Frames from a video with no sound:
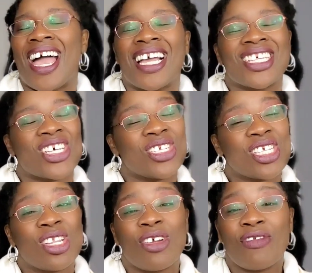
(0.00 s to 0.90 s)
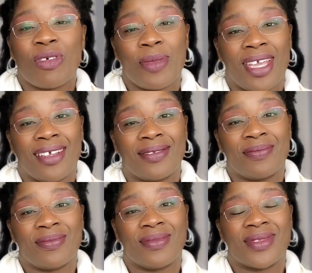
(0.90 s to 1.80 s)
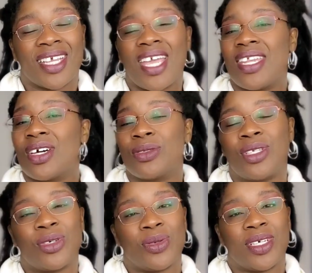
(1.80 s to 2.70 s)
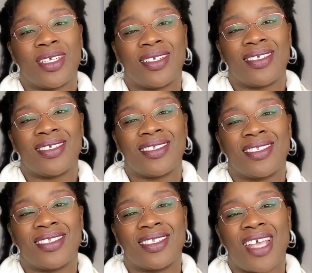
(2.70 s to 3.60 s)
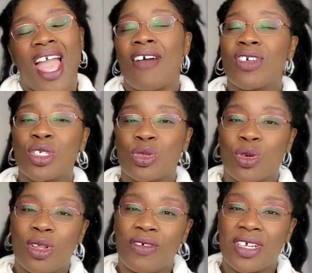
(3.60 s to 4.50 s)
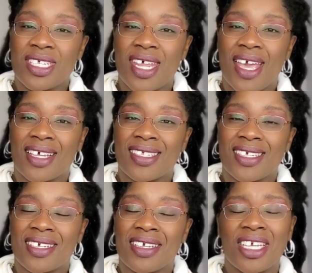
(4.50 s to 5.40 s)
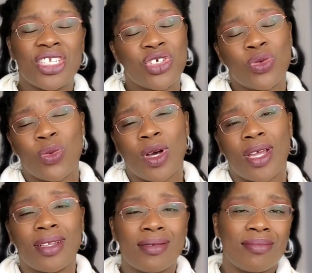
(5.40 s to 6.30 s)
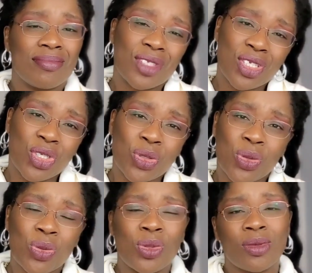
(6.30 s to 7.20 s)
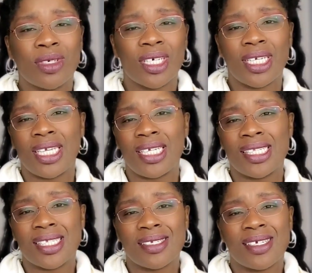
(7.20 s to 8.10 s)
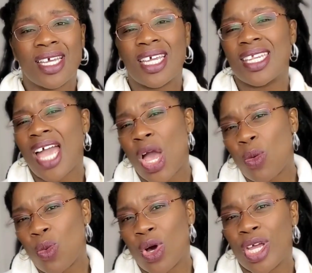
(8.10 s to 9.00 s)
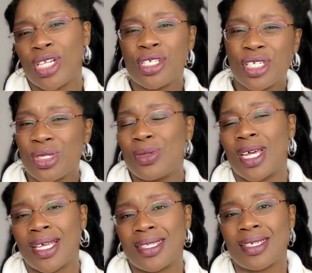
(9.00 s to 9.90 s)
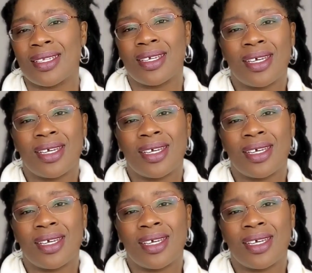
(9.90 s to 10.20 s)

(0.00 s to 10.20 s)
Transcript: So just learn from me, and don't do it. Have control over your snacks. Get you 1, 2 cookies, not 1, 2 dozen.